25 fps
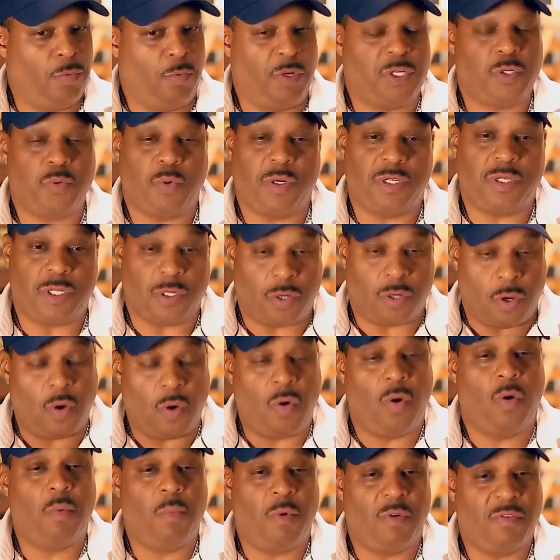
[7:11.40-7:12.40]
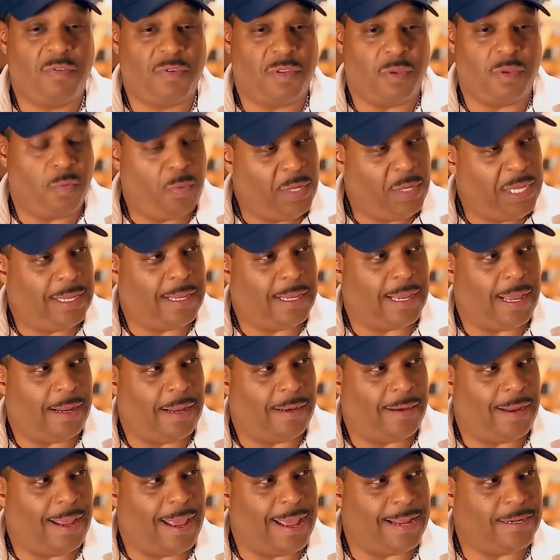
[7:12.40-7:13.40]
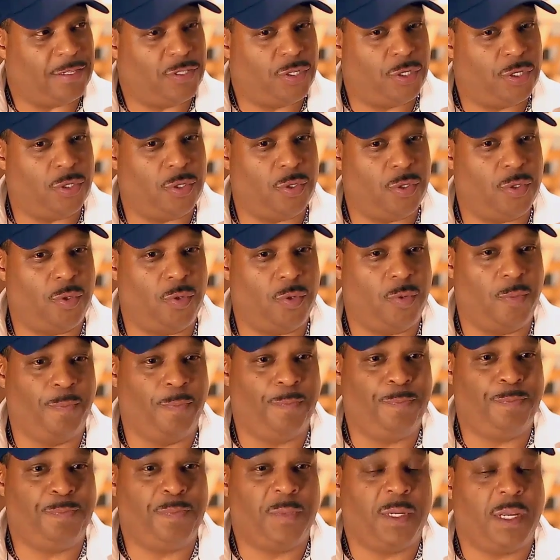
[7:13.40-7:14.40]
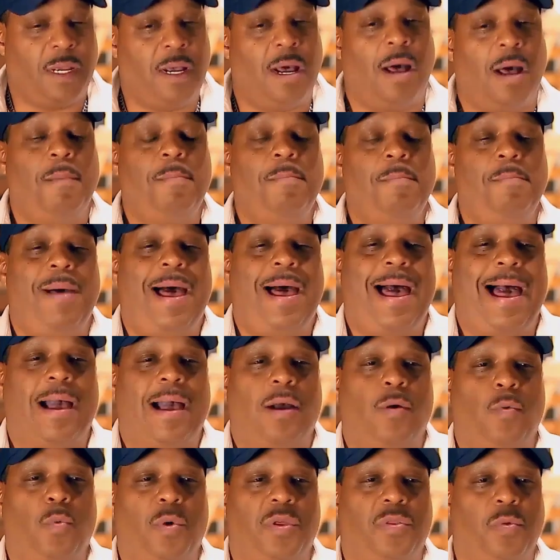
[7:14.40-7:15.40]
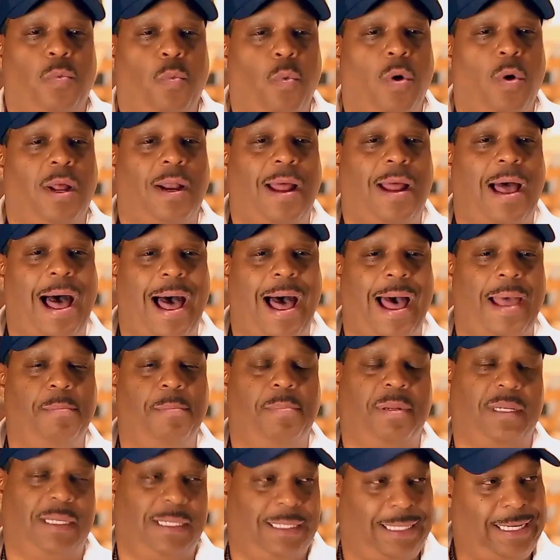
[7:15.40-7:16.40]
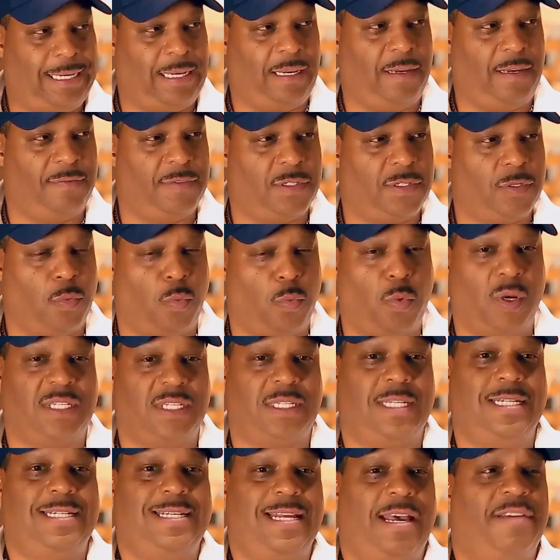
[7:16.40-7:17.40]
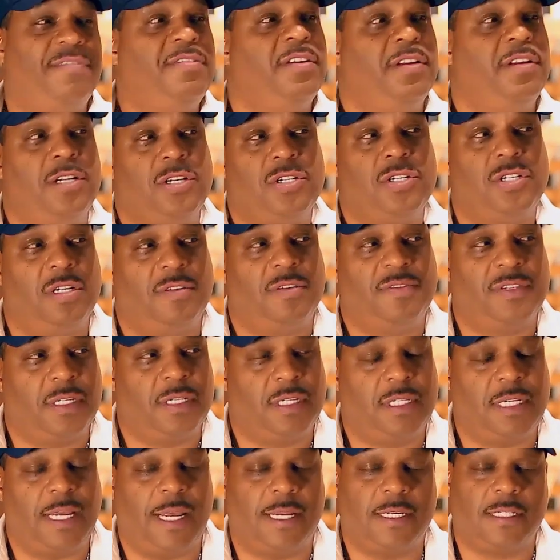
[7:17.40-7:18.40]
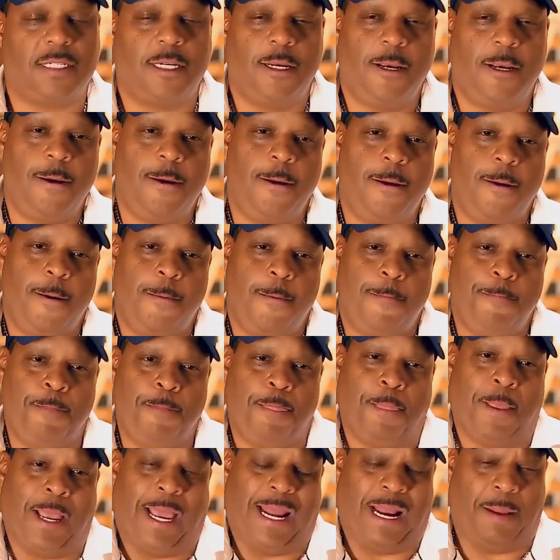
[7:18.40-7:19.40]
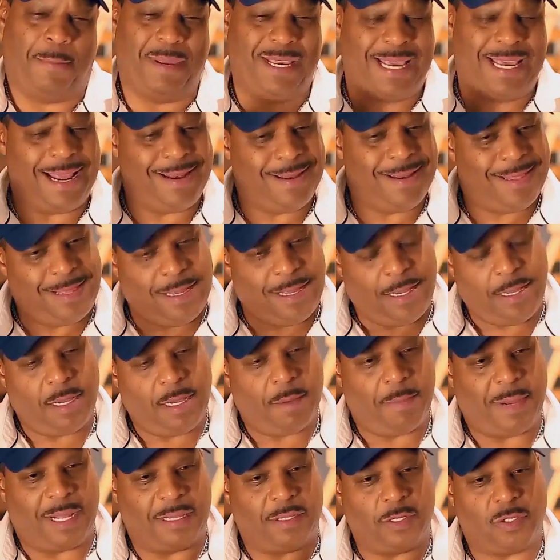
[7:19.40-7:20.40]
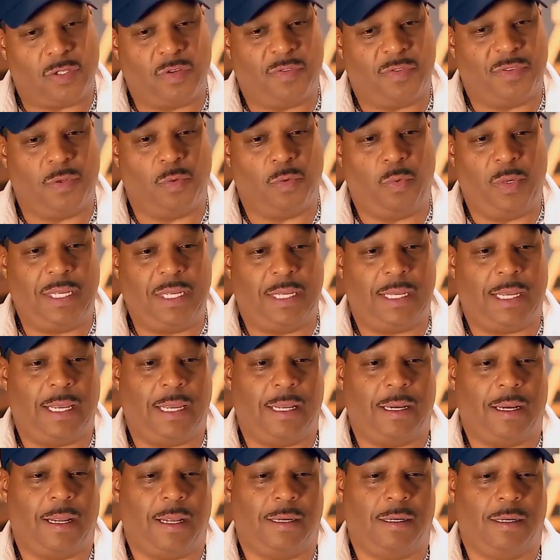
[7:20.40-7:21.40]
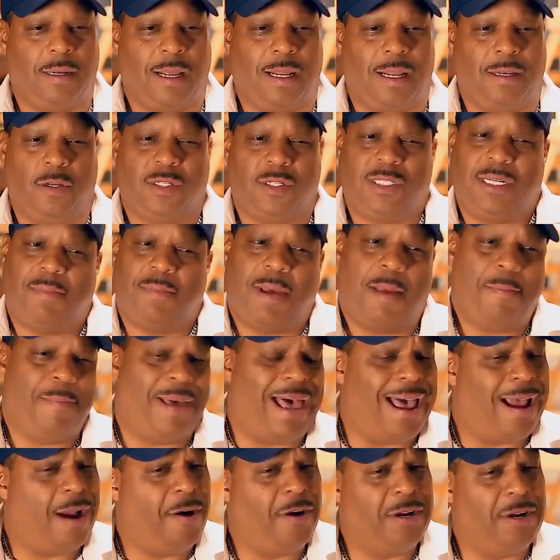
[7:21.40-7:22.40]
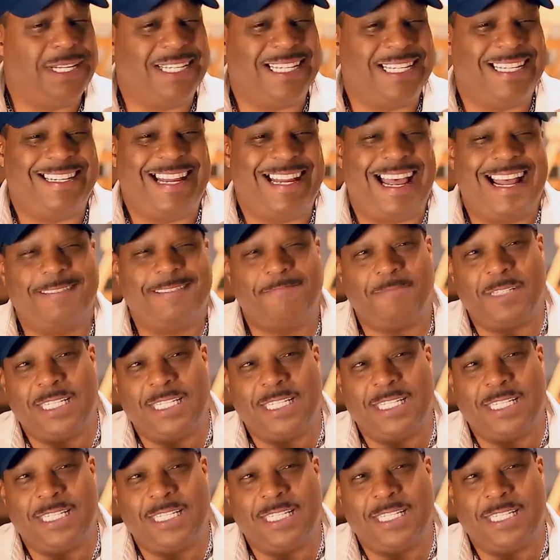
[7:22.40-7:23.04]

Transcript: which was to go home over the weekend and to come back with what I believed was the definition of success. And I began thinking about this over the weekend. I looked at my parents, and